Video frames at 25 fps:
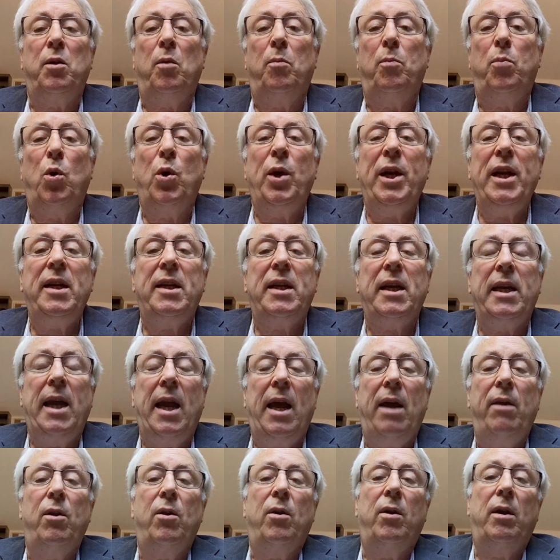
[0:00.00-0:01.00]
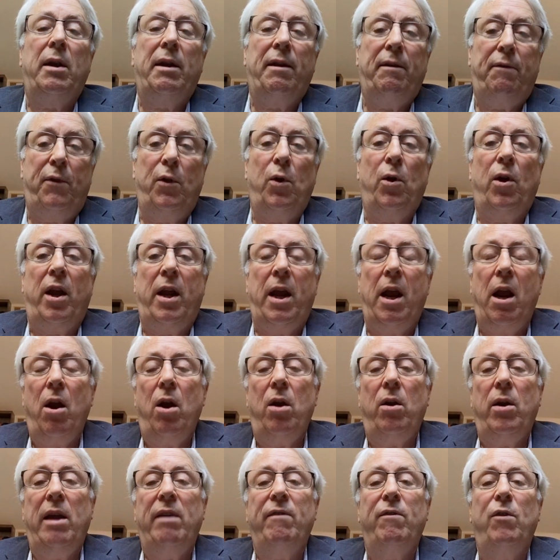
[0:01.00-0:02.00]
putting together, if you're a
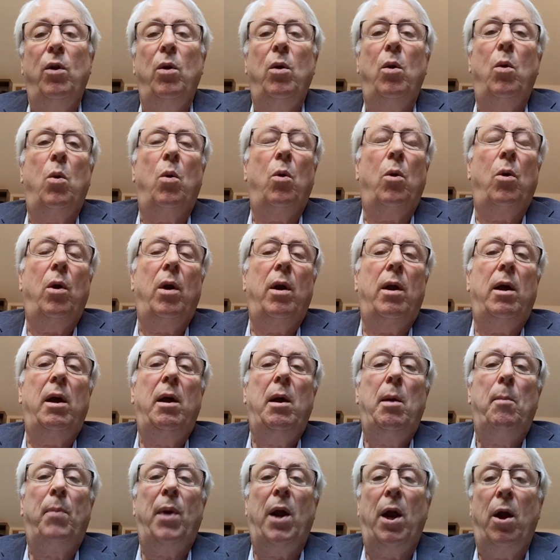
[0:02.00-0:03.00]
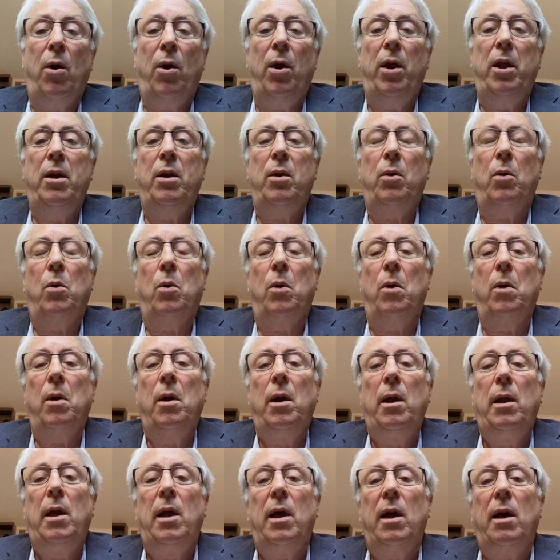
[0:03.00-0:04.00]
caregiver or a parent or
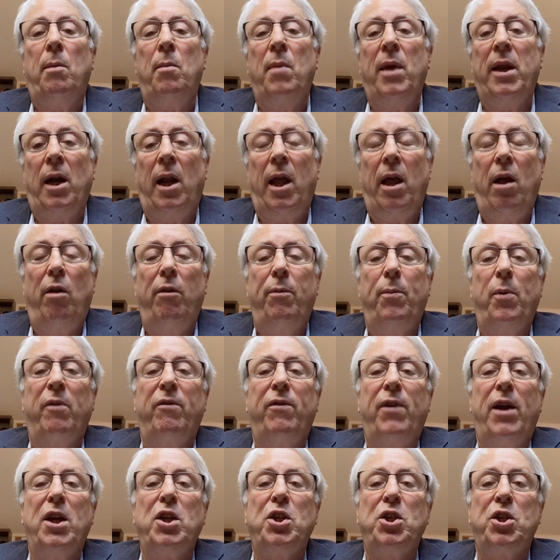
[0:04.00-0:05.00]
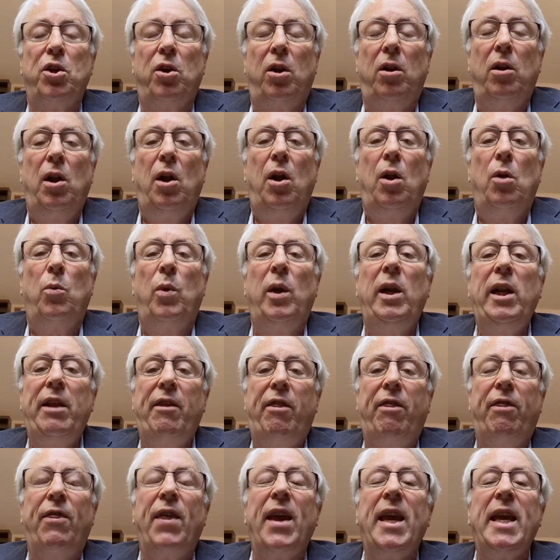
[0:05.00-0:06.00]
a mental health professional, really
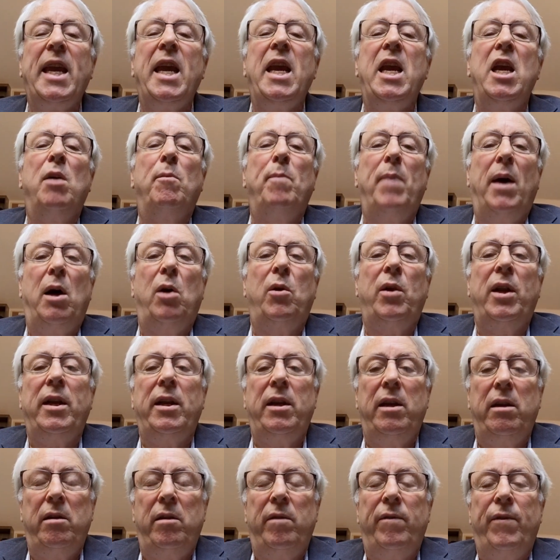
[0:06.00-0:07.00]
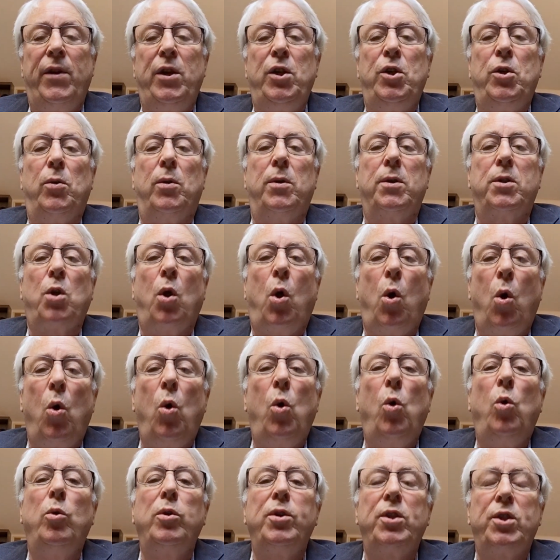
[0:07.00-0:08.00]
thinking about an individual's
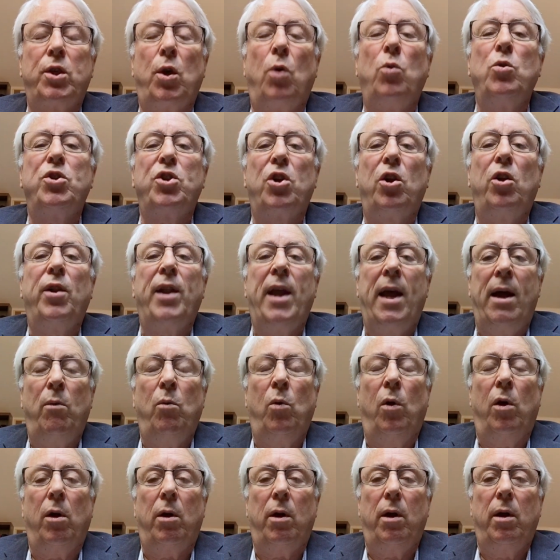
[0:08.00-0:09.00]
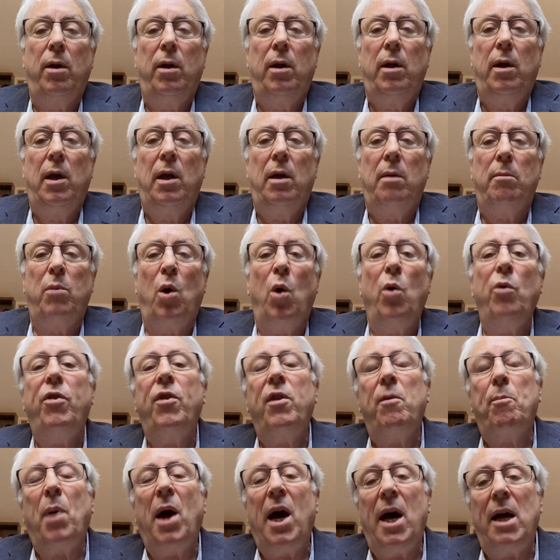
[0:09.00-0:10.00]
whole social network, both
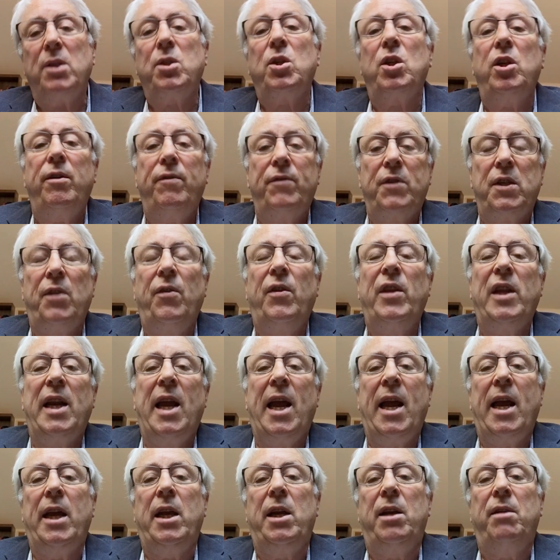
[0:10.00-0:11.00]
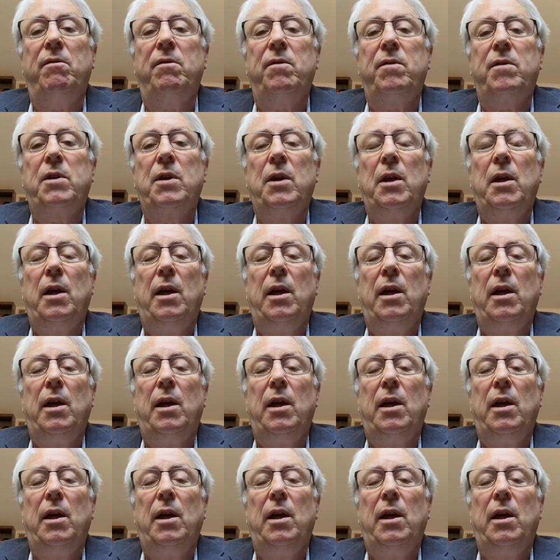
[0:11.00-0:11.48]
the positives and the negatives,